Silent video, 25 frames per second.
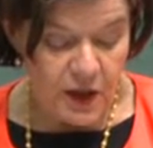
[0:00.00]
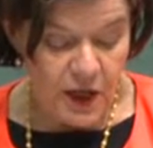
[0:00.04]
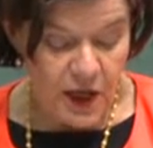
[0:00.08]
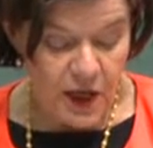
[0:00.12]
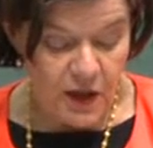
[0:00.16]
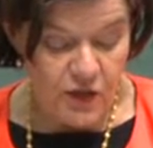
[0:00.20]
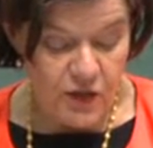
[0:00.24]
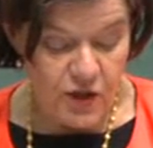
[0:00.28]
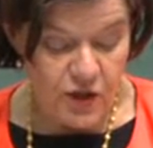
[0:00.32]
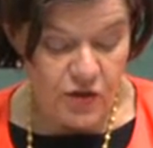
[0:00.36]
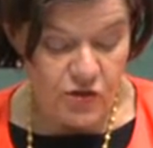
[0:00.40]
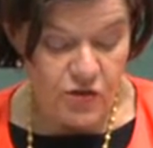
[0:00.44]

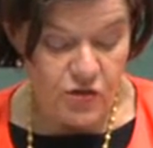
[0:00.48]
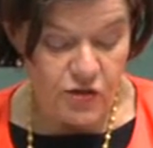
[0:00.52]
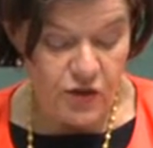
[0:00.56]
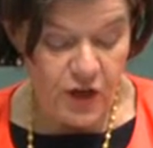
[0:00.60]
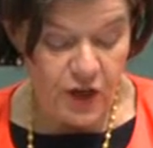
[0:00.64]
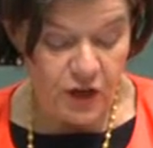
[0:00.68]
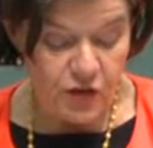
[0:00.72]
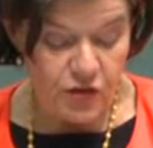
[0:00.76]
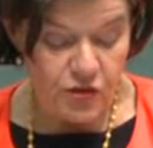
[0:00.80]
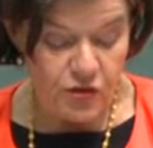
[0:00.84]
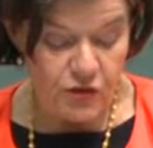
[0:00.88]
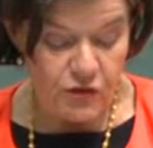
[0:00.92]
and the
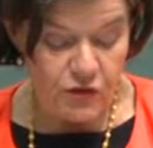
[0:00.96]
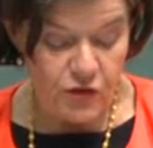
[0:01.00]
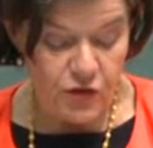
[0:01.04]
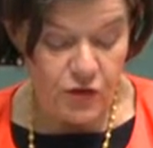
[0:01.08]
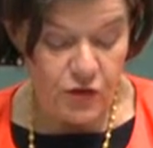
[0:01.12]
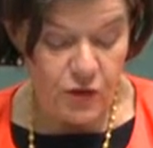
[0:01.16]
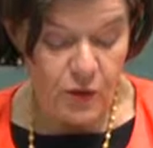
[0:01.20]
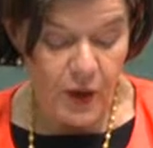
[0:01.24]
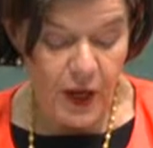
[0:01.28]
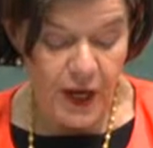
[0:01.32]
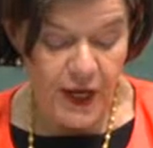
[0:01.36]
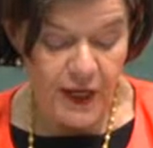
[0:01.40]
introduction of
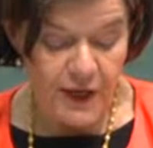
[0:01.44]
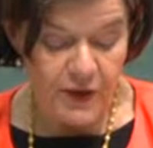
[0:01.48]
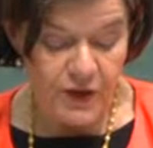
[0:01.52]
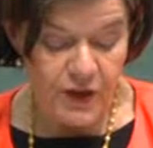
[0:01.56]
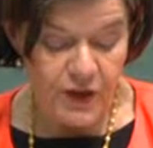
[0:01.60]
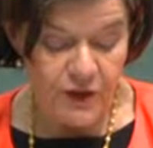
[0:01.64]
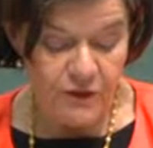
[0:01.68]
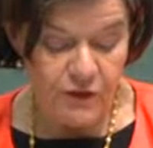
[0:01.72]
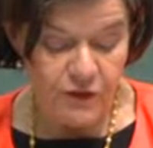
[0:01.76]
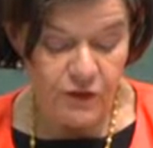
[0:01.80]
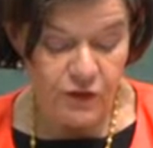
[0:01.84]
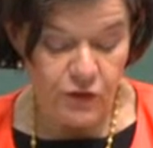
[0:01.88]
new
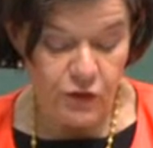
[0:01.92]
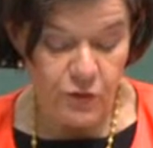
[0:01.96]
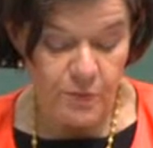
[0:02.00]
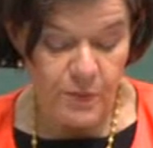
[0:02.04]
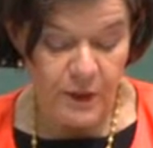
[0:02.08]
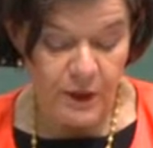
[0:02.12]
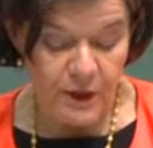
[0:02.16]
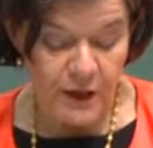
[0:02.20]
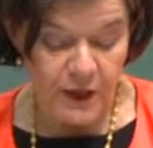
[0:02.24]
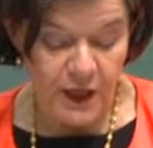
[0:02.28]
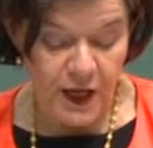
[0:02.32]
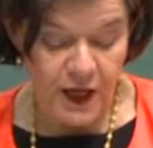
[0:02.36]
ADF super
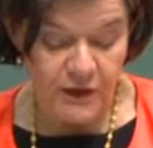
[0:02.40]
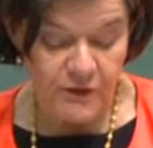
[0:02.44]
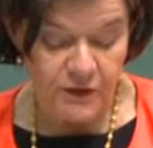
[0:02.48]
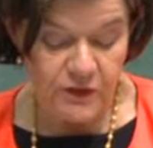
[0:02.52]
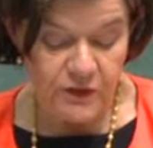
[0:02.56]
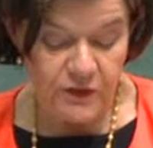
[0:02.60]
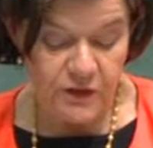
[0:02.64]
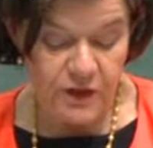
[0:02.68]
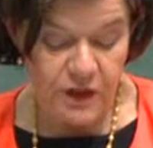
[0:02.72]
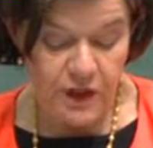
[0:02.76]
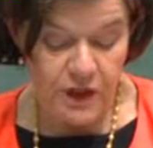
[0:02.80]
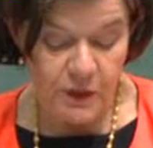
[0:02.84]
and cover
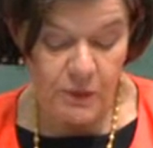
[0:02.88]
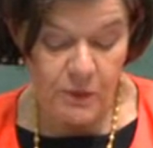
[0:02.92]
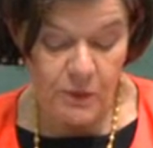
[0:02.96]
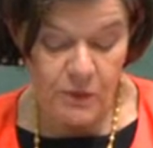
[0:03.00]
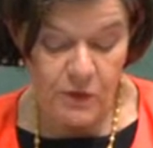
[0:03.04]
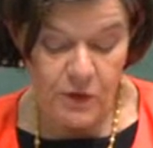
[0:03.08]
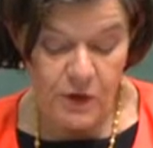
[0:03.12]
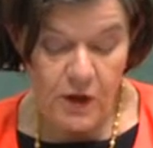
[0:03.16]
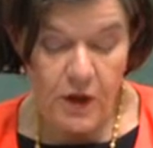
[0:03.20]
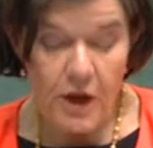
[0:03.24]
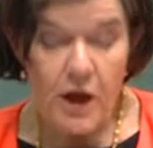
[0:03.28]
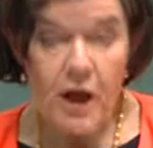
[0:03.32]

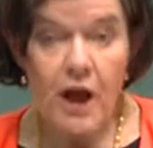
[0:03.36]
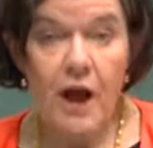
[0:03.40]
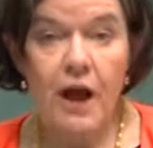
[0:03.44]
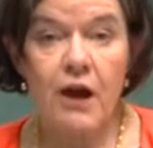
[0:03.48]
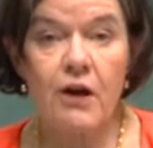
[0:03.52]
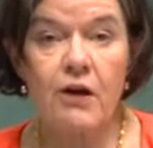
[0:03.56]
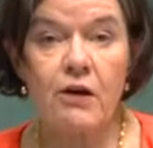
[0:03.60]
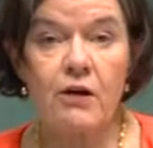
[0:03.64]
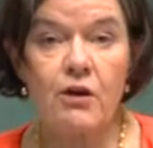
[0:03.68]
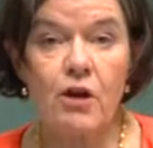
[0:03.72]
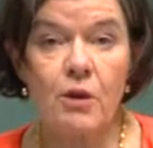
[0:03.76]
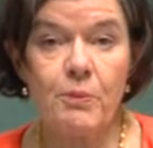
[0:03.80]
schemes
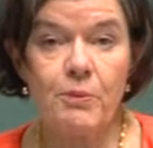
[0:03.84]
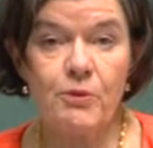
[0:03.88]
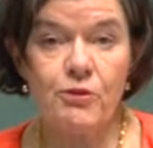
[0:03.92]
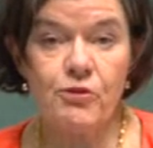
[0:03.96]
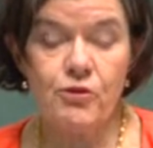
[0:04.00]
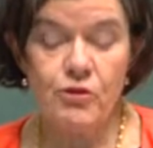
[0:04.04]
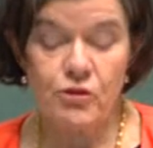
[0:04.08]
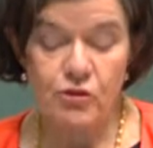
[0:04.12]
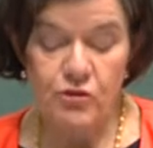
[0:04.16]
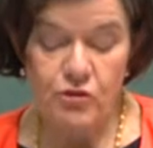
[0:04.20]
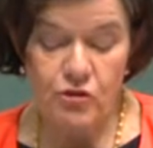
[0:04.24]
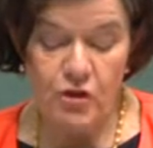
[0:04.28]
are an
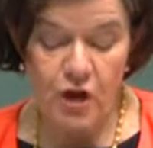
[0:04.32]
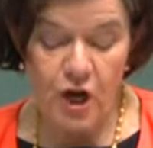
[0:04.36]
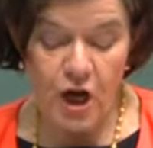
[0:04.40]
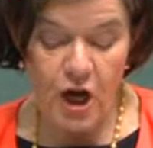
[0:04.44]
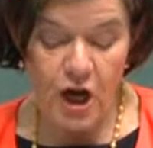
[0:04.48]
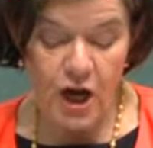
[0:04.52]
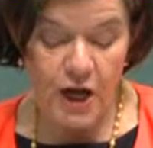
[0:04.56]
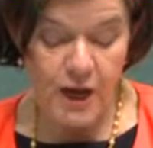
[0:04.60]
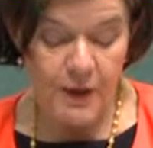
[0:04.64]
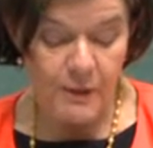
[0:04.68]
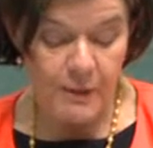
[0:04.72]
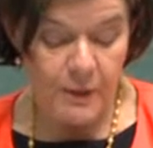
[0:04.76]
opportune
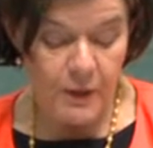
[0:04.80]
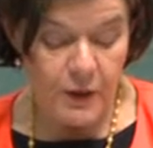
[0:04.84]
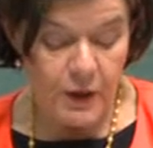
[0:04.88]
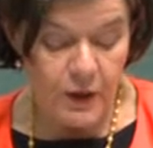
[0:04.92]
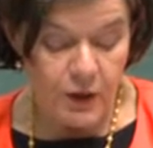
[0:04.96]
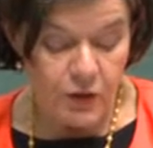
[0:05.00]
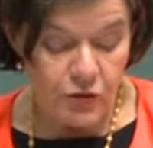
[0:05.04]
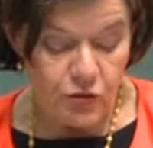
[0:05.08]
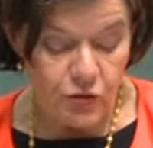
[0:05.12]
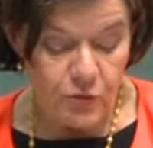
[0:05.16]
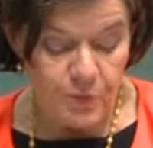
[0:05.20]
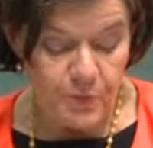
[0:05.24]
time
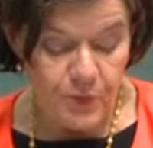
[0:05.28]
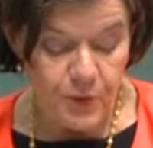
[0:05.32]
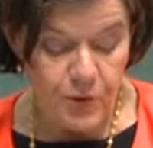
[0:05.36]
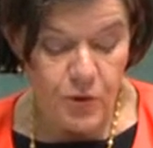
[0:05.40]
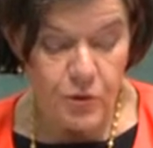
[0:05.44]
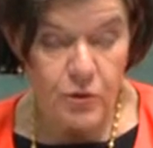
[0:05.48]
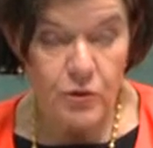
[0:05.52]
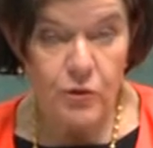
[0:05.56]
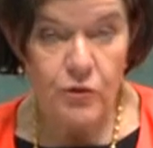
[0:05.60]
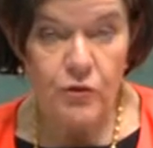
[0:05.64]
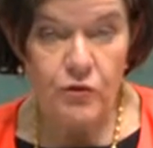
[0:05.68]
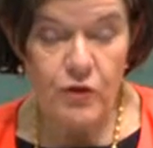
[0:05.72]
to
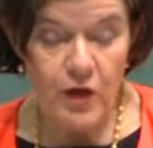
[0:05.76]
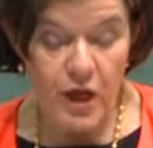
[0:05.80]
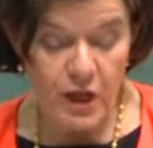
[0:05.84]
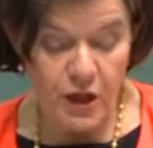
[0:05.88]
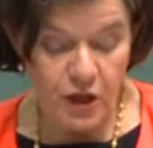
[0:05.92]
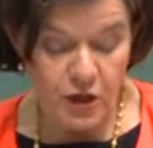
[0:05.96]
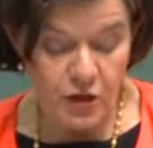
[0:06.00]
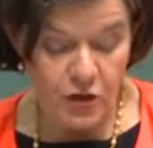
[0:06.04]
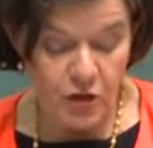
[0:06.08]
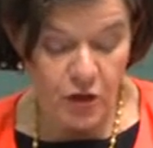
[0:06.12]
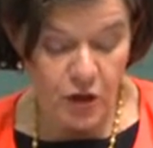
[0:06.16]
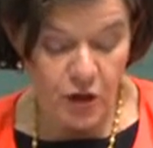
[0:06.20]
pause and
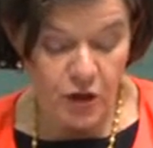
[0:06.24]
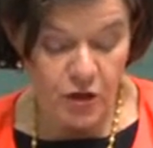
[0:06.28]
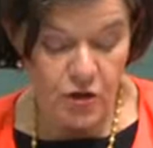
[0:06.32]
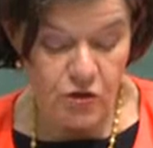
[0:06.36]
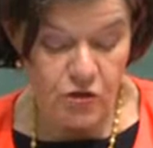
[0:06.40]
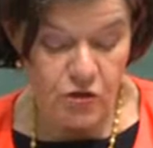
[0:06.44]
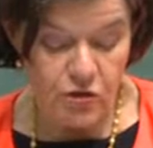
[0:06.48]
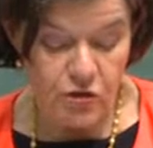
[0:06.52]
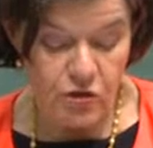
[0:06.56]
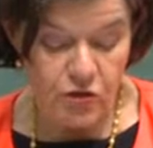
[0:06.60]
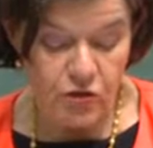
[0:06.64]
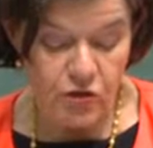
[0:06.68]

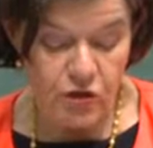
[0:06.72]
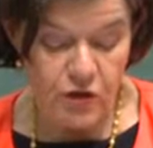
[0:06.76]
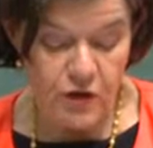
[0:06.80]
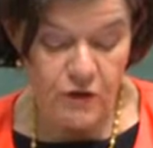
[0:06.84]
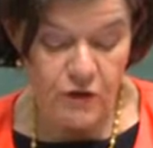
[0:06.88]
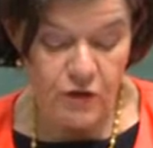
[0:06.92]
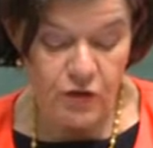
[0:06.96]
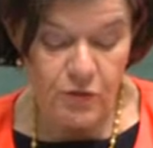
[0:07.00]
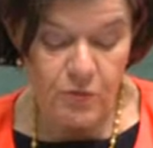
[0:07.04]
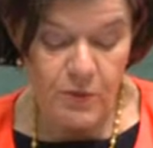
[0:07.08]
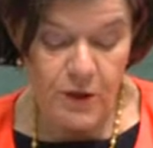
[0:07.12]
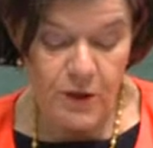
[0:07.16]
acknowledge the
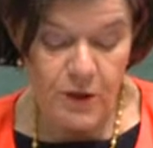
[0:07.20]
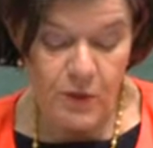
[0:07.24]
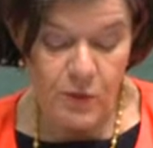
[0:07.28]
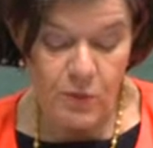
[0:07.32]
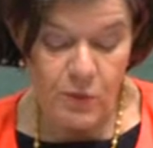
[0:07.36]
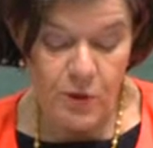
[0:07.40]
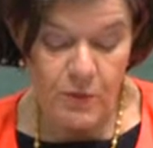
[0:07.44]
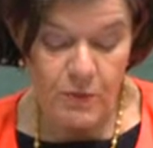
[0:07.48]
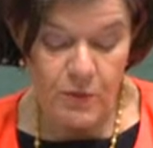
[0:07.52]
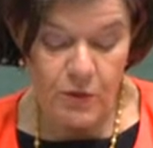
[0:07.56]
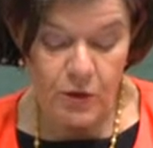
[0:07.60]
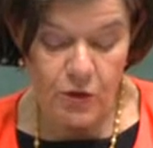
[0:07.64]
servicemen and
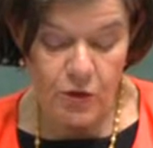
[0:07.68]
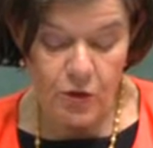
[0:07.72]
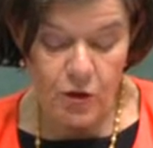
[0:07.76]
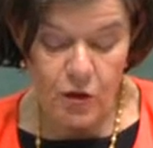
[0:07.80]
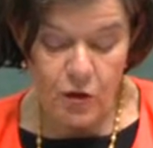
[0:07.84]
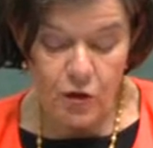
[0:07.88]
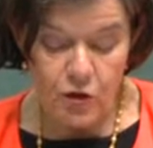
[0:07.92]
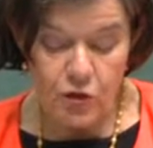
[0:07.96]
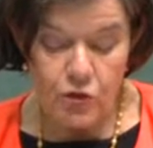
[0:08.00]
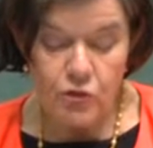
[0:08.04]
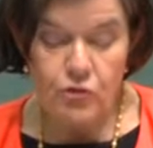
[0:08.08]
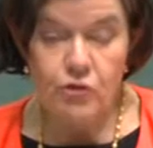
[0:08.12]
women
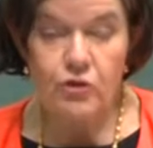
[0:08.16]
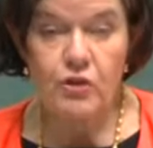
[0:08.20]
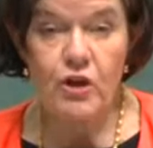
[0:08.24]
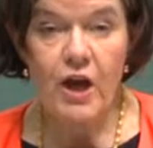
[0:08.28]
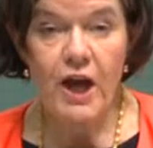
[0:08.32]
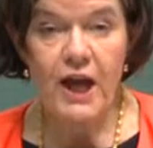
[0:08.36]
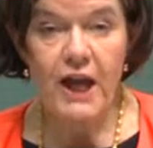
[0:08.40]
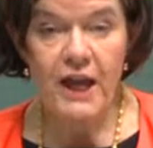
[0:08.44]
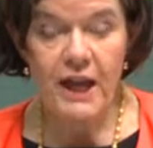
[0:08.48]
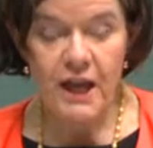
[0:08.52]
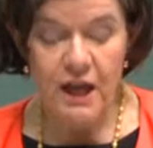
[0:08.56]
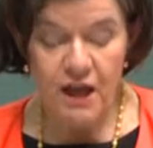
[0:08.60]
who
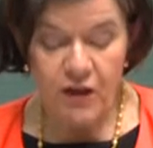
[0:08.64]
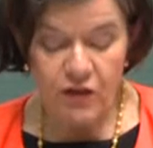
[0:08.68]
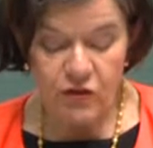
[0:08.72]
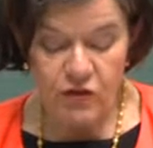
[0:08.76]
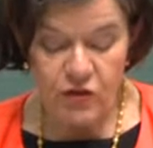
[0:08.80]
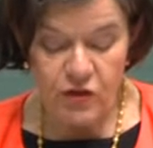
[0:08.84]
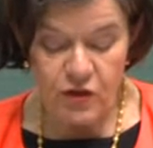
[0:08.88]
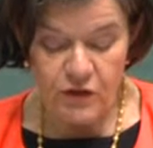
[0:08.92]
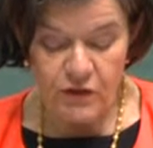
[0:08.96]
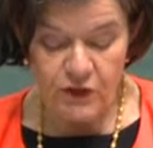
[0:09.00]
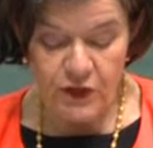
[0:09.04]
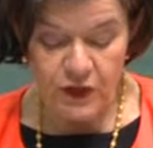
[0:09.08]
today are
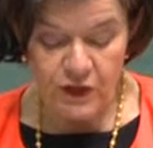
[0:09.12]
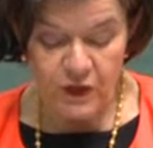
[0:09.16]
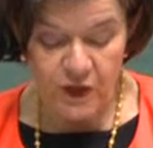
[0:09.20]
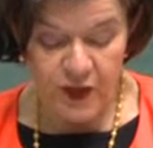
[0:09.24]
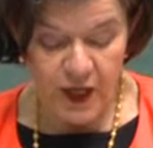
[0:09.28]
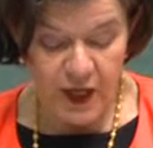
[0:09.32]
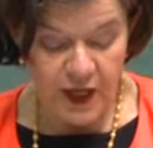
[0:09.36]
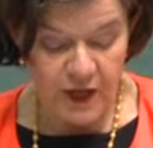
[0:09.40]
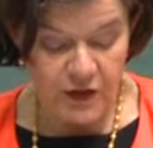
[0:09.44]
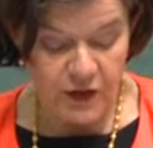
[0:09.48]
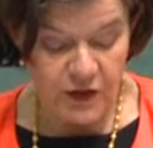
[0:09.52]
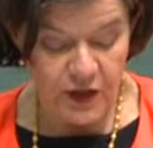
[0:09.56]
serving in the
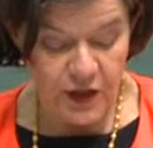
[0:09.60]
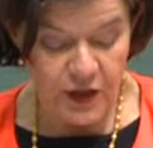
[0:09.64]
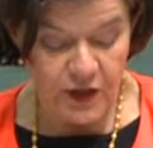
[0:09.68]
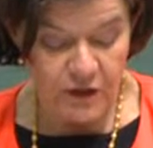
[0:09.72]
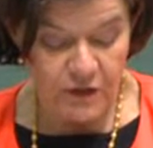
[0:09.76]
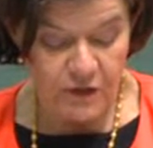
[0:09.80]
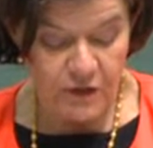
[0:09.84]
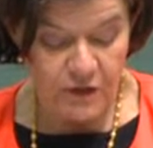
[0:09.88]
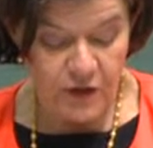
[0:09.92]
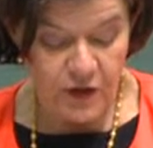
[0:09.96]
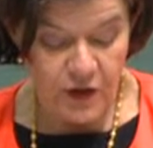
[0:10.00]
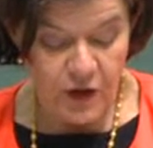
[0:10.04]

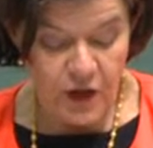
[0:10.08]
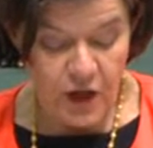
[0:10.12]
ADF